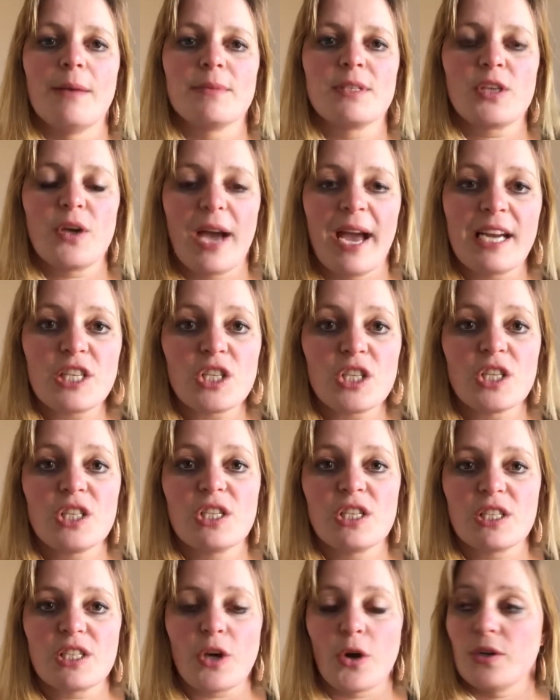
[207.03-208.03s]
So actually
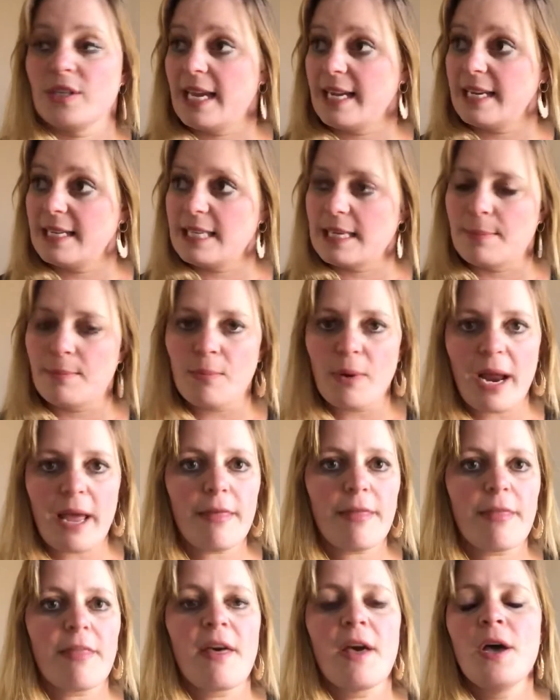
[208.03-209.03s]
just go take a deep
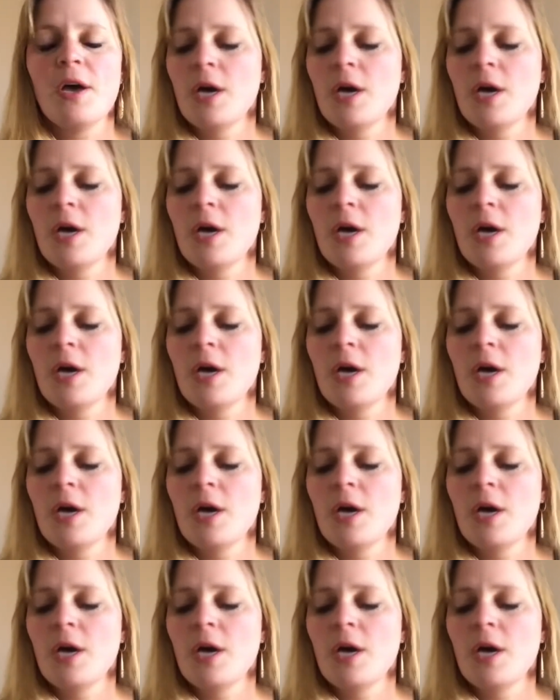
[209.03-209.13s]
breath,